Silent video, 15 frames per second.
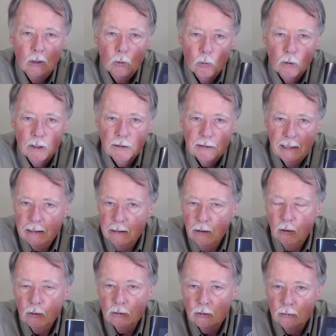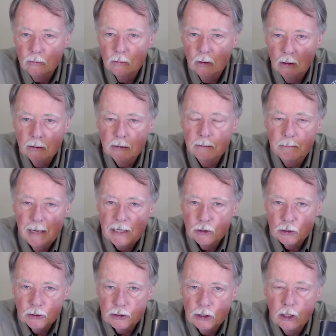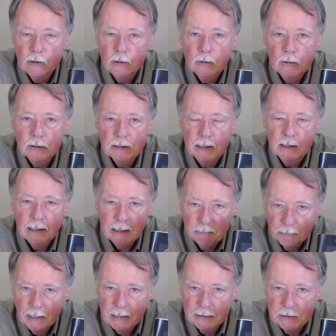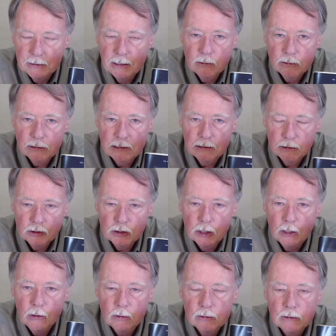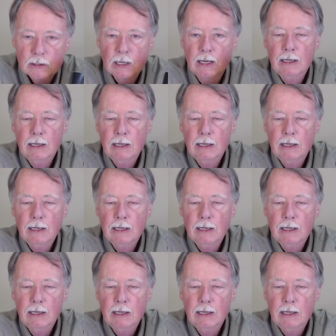where they go to all the major shows and they price stones at the shows,